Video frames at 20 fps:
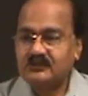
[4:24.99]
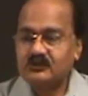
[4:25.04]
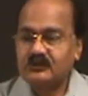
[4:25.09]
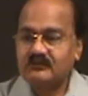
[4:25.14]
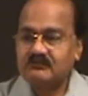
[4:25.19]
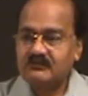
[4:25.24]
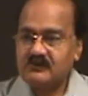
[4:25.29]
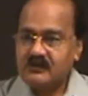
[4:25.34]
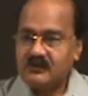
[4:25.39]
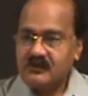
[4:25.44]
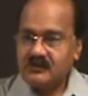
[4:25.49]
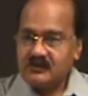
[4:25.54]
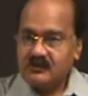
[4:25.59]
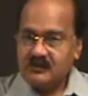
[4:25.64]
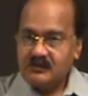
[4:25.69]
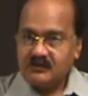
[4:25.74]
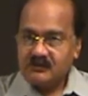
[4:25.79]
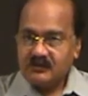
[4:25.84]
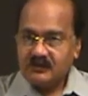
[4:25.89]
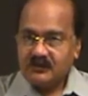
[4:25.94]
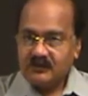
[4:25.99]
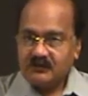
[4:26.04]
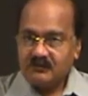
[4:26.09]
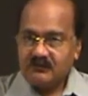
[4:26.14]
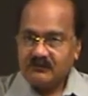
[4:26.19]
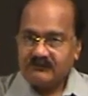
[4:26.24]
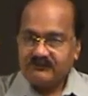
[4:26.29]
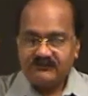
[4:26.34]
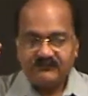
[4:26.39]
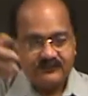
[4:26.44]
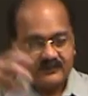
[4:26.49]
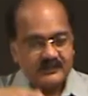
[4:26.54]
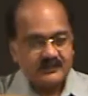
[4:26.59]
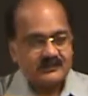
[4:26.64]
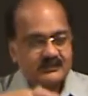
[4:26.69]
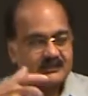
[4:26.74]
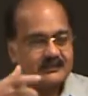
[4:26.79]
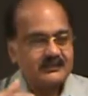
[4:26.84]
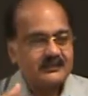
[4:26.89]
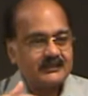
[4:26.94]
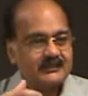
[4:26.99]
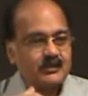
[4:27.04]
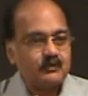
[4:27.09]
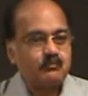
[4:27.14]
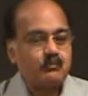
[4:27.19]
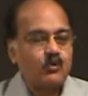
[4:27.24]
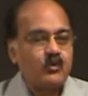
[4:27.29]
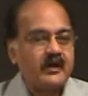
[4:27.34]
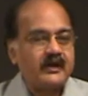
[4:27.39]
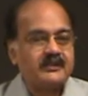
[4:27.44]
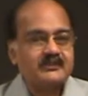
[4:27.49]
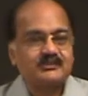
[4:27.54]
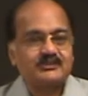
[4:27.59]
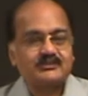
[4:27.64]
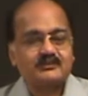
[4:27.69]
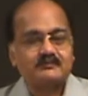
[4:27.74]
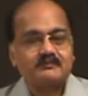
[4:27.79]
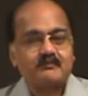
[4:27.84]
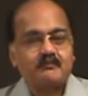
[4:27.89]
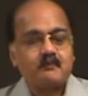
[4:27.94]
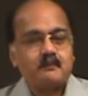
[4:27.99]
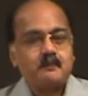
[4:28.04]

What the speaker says: You can fit the data points